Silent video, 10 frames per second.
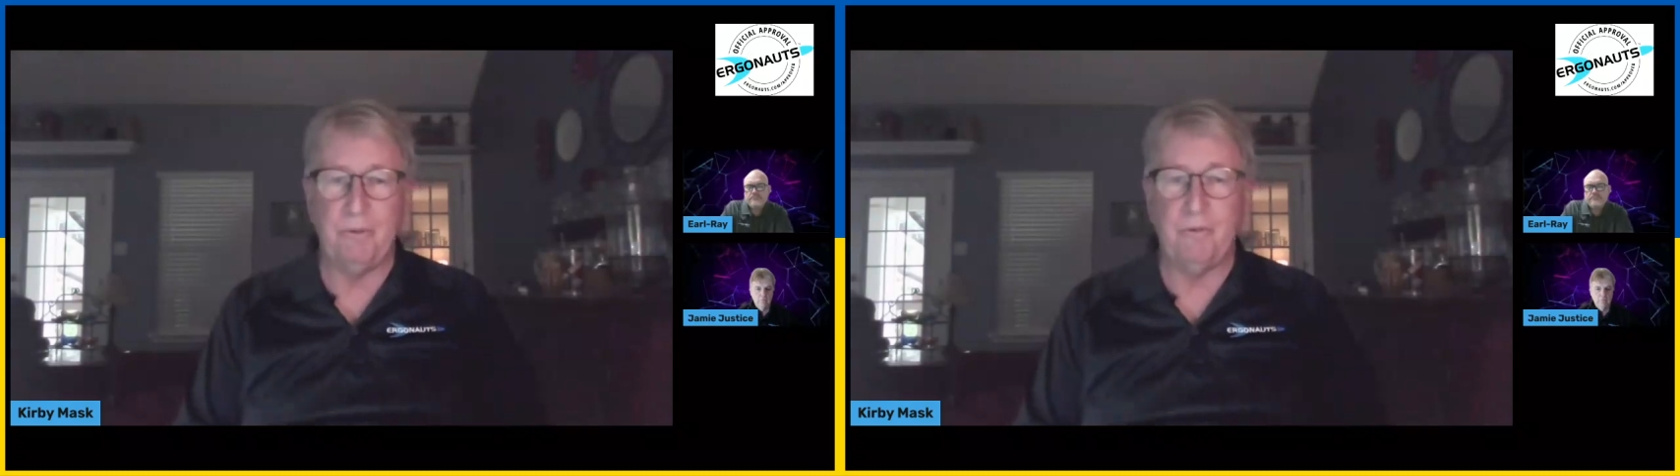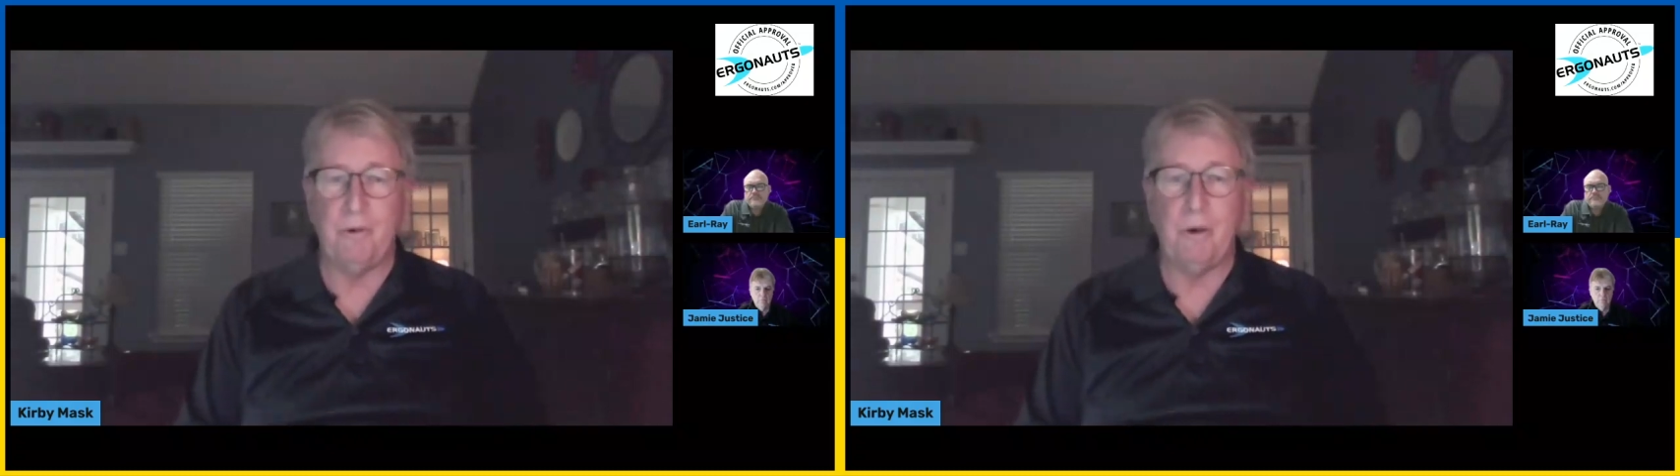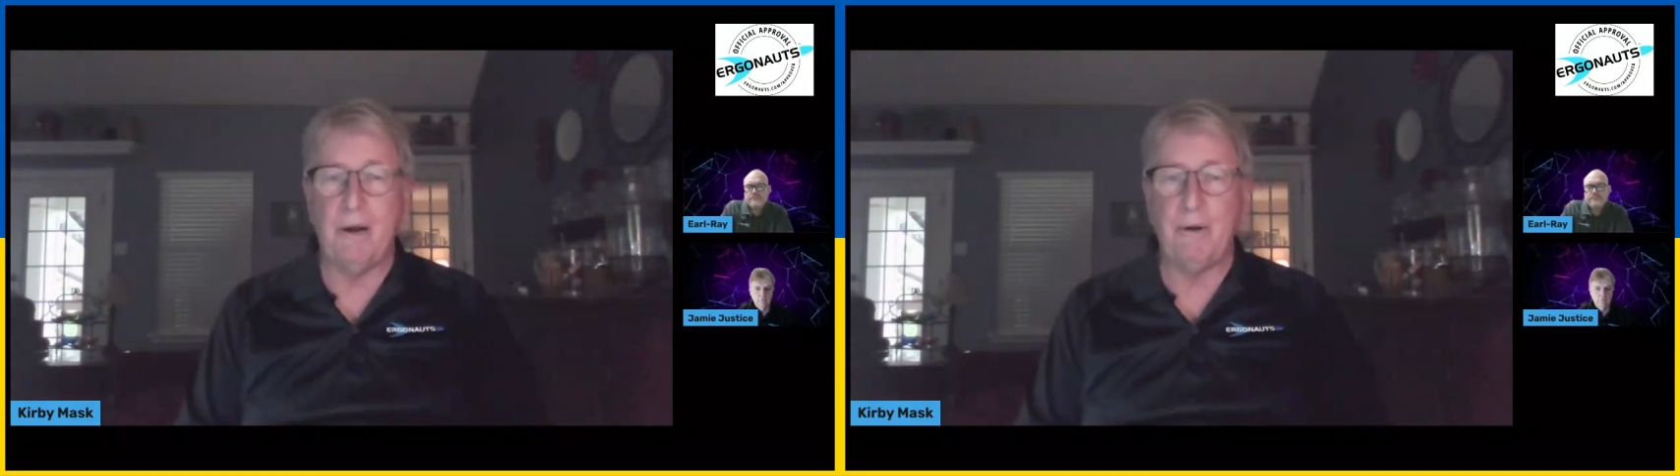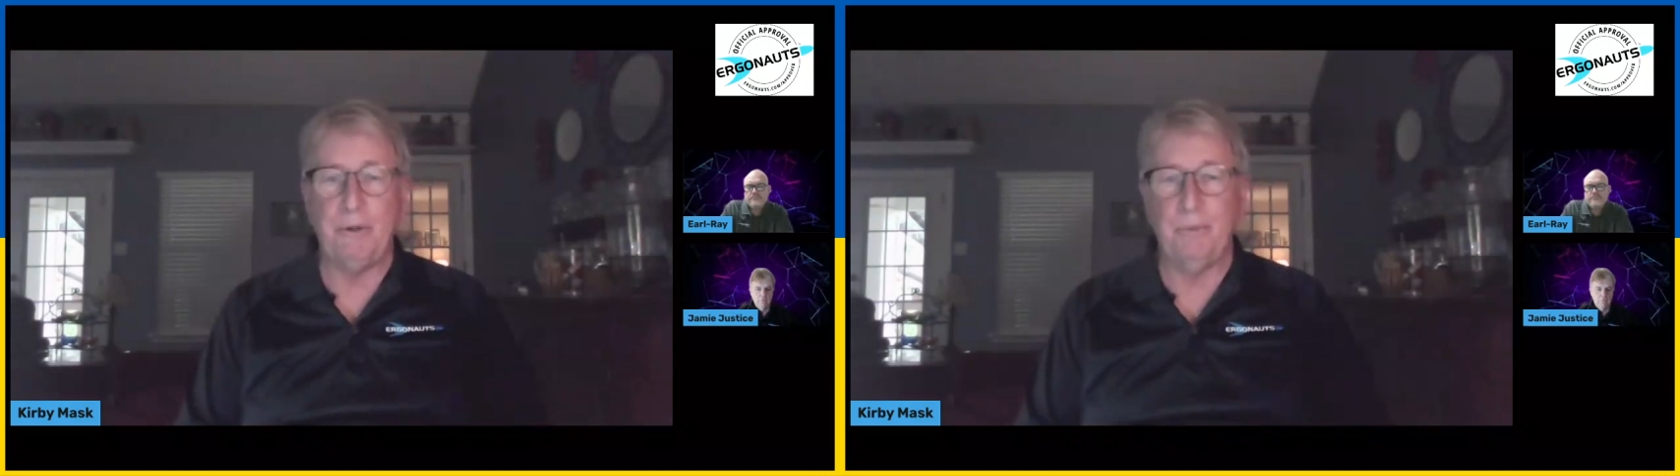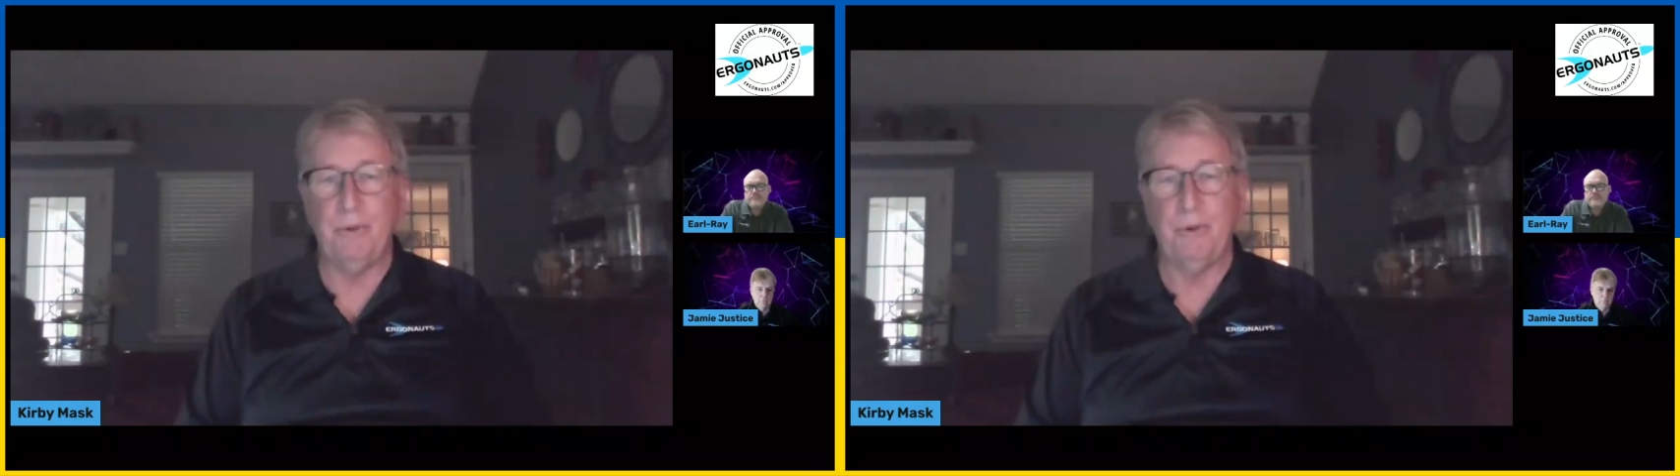for 4
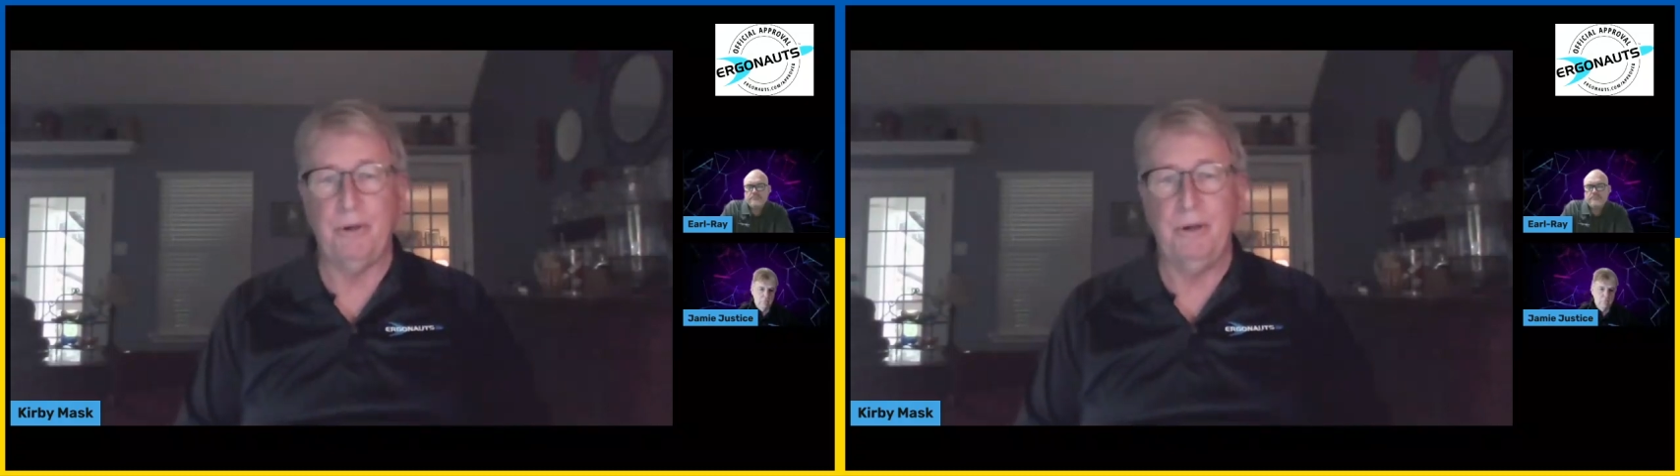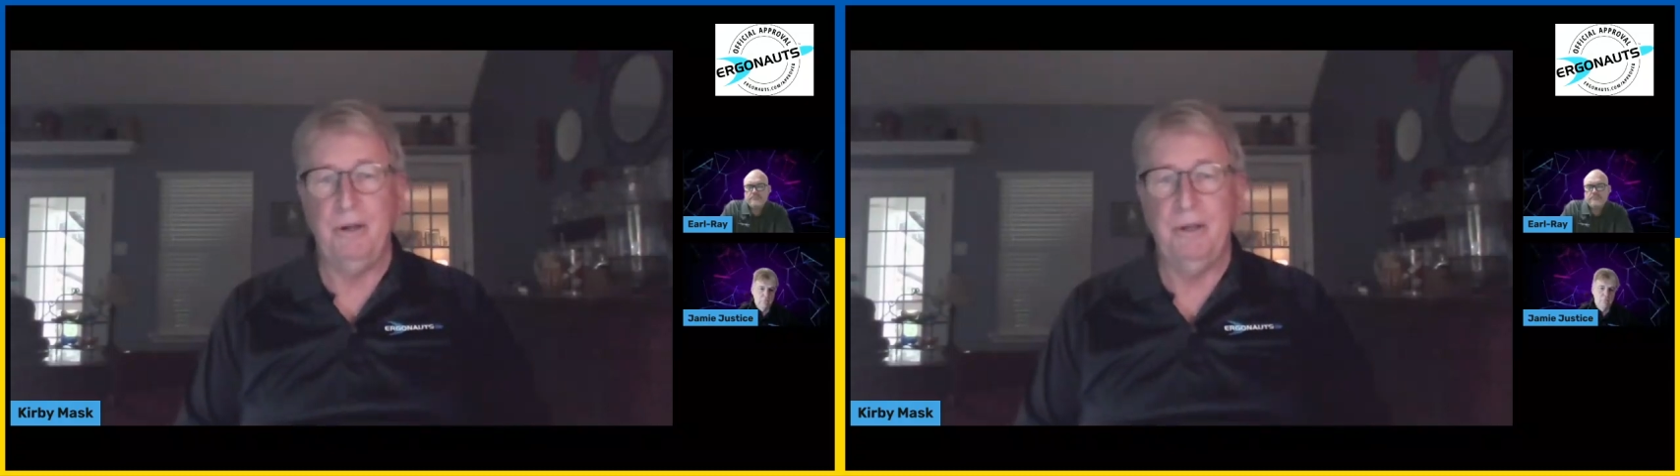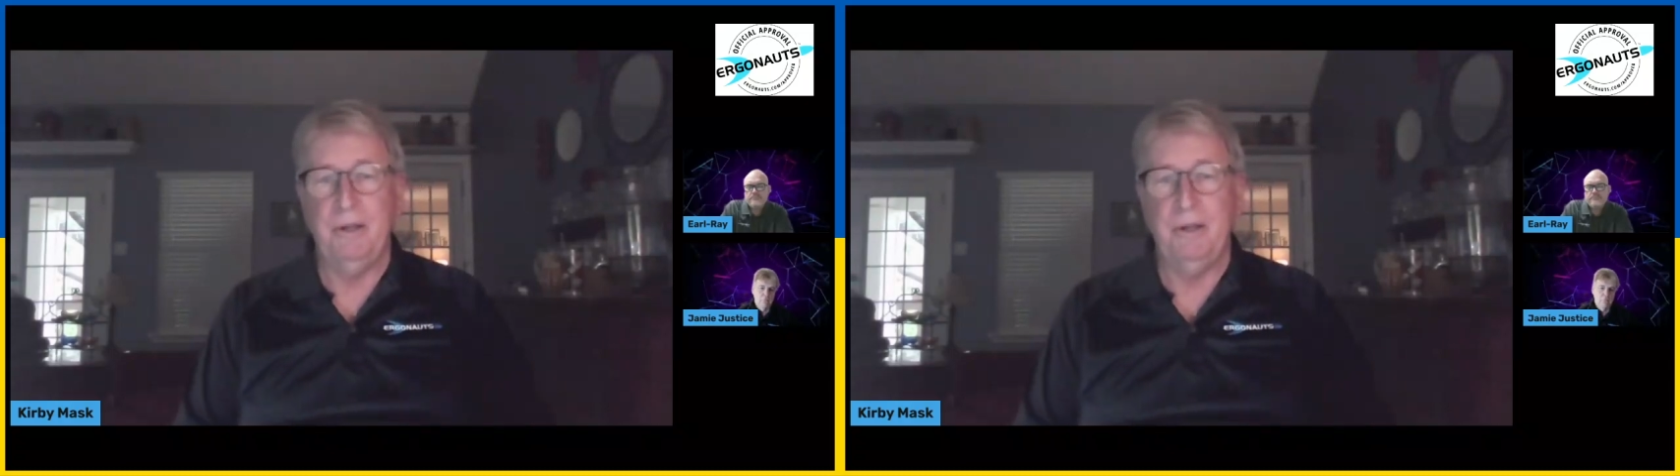hours or more,